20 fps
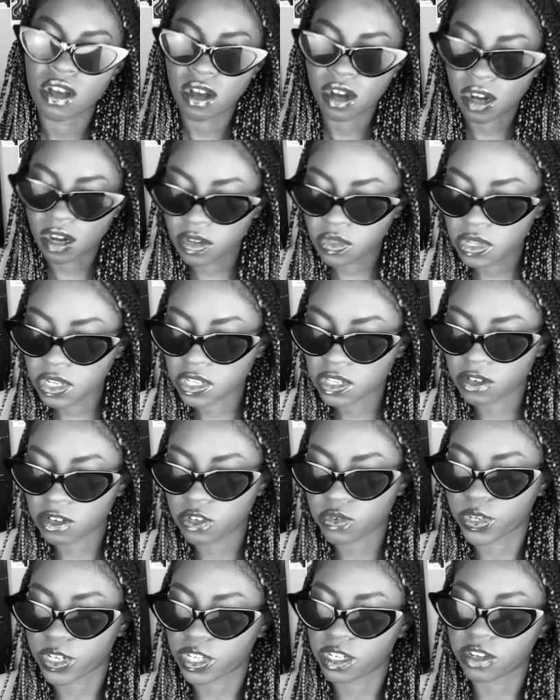On these
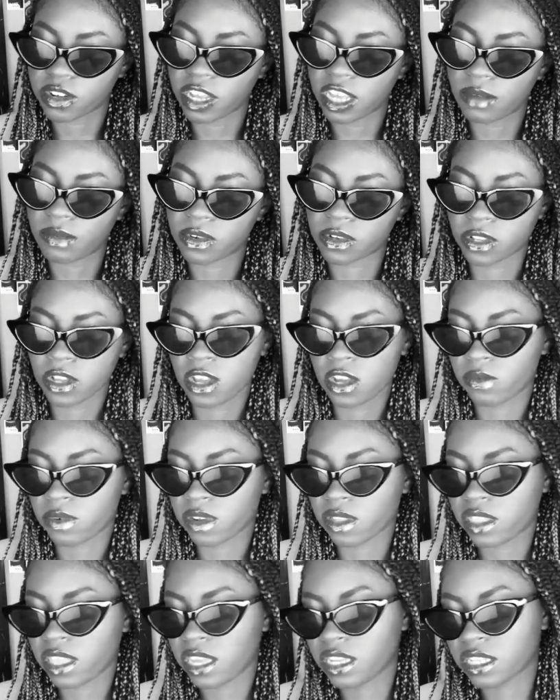nutrition labels
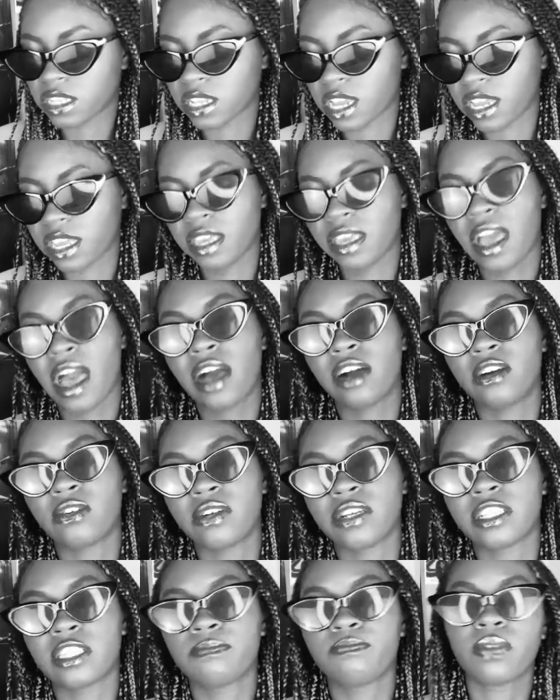were things like
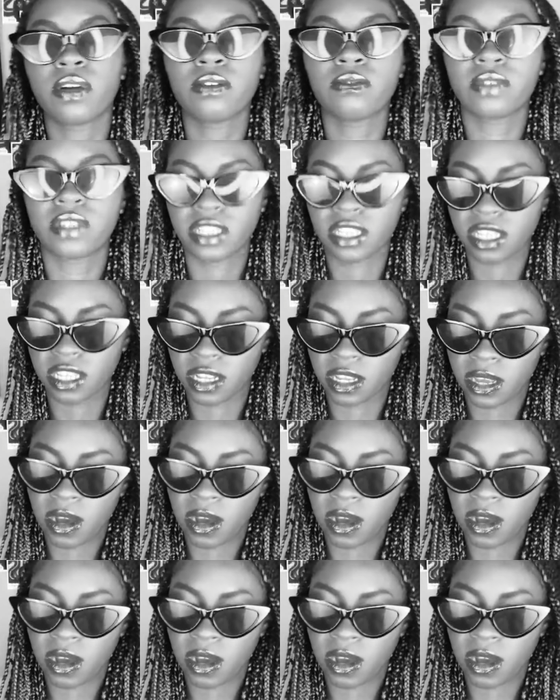calories, protein,